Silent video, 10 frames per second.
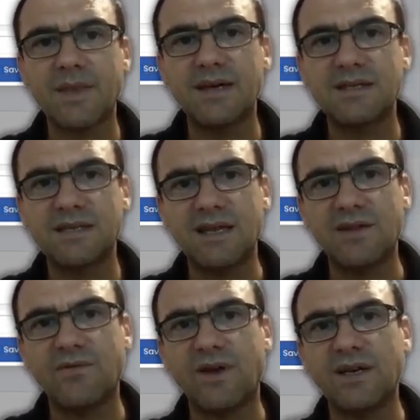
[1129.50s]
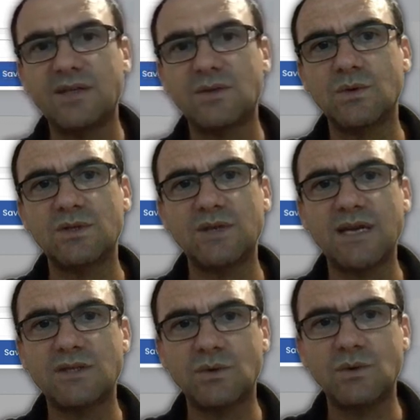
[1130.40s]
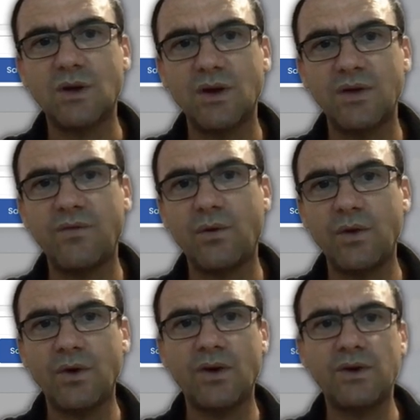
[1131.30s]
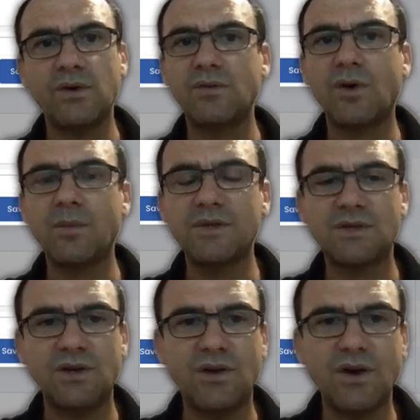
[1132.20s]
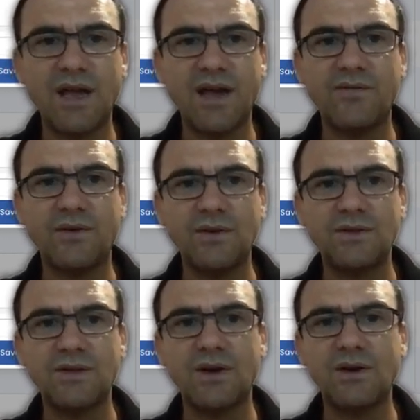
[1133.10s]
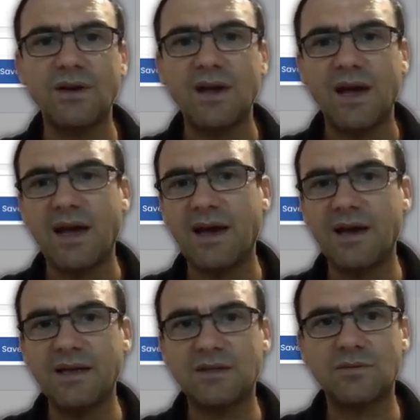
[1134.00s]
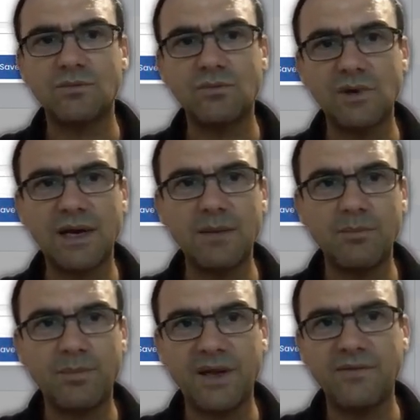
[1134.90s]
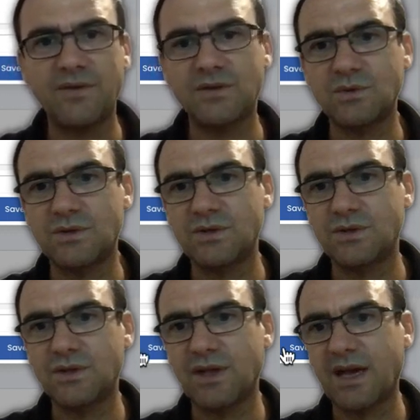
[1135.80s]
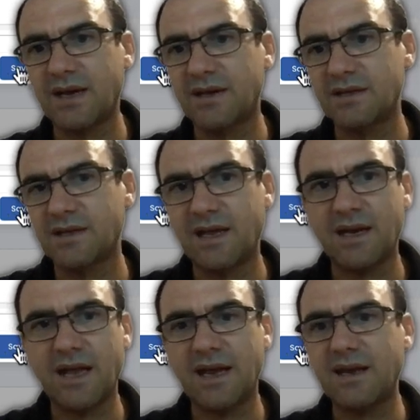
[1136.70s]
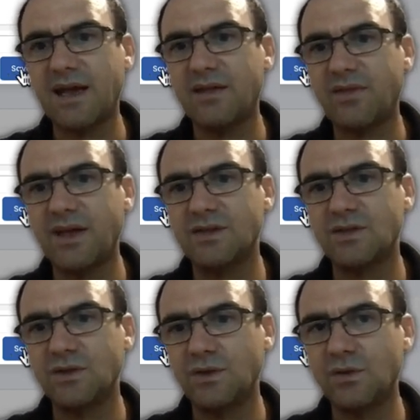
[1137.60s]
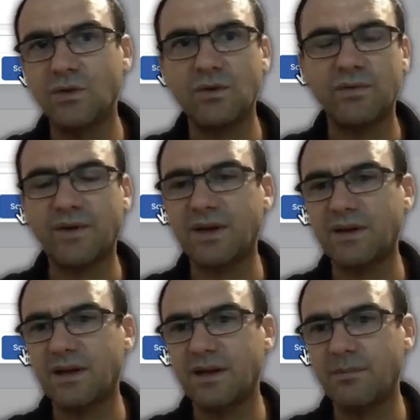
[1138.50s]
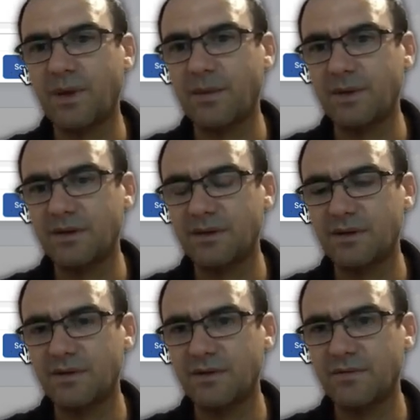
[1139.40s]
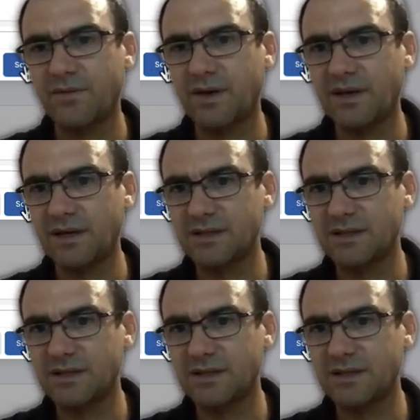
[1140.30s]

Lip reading: set the funding source national code for you on your enrollment, so you don't have to. So it's really beneficial to do that and add that to your funding payment funding